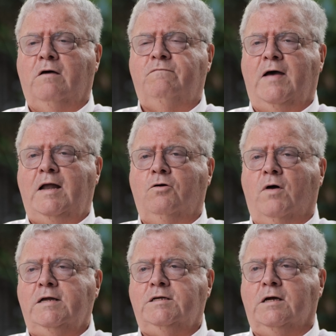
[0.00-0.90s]

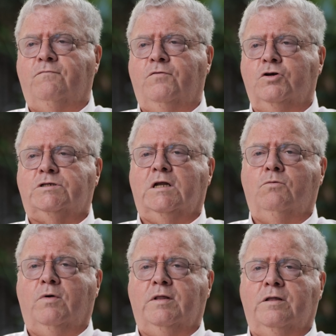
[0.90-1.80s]
evaluating, firstly,
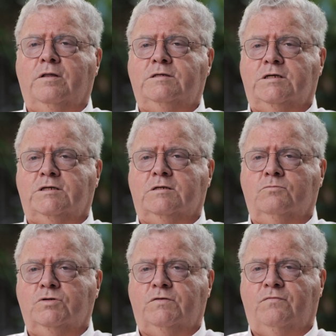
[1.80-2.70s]
whether the
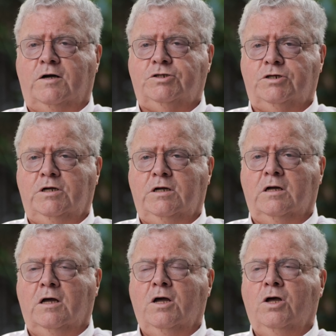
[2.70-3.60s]
system was functioning